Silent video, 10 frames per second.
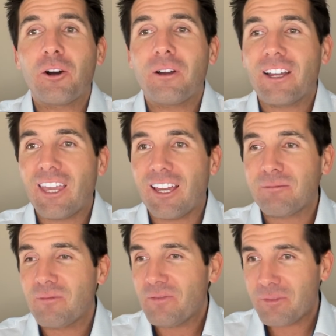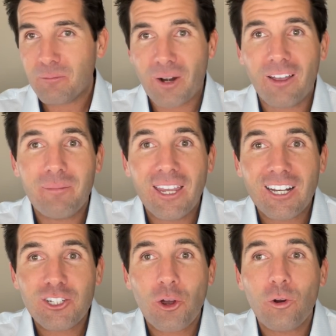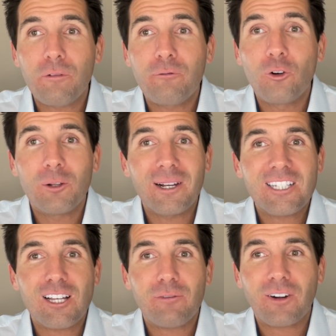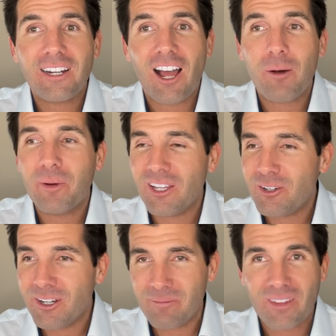Again, probably making a total fool of myself right now, but you know what?